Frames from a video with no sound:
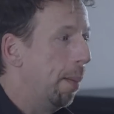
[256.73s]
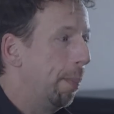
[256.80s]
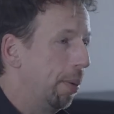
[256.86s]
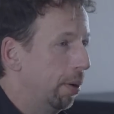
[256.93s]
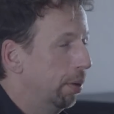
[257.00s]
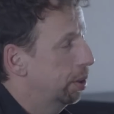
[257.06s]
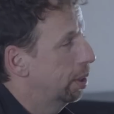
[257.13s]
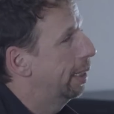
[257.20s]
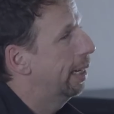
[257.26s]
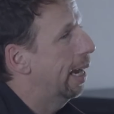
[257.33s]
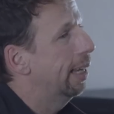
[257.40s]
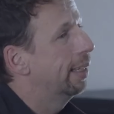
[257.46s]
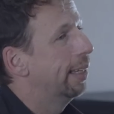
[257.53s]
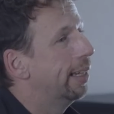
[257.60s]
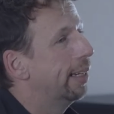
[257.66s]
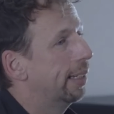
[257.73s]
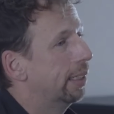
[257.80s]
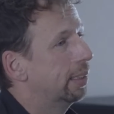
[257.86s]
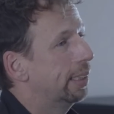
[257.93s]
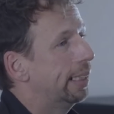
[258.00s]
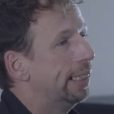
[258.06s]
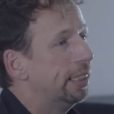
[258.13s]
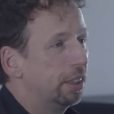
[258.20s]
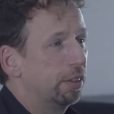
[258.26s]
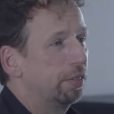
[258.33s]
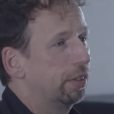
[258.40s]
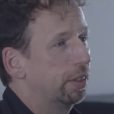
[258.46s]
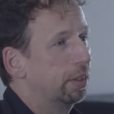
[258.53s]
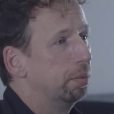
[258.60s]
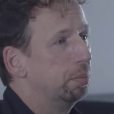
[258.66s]
Personally, I think it's easier
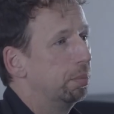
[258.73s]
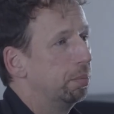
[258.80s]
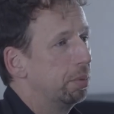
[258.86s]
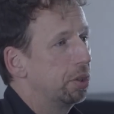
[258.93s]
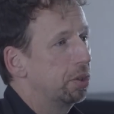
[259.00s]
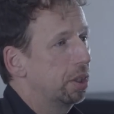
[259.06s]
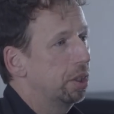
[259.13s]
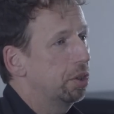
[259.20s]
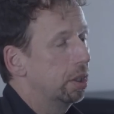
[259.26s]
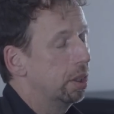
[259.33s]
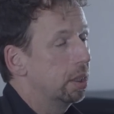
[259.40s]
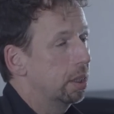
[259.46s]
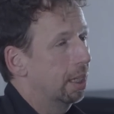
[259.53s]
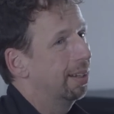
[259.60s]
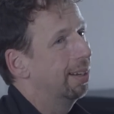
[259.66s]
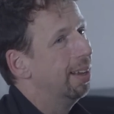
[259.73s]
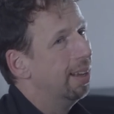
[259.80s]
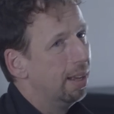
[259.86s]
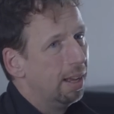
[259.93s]
for the musicians, and